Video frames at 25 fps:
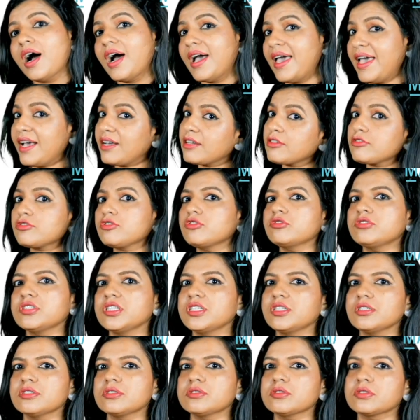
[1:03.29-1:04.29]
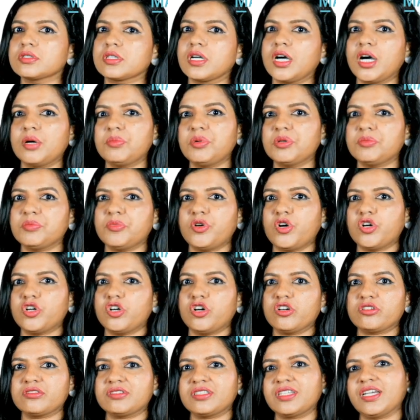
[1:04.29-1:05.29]
Exogenous carbon
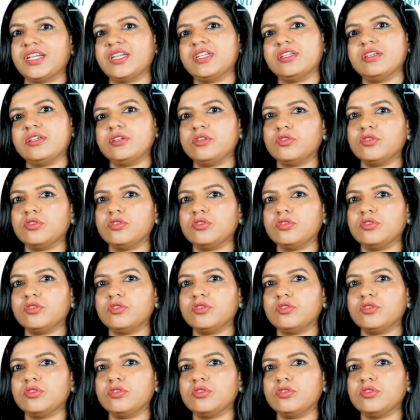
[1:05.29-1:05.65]
monoxide,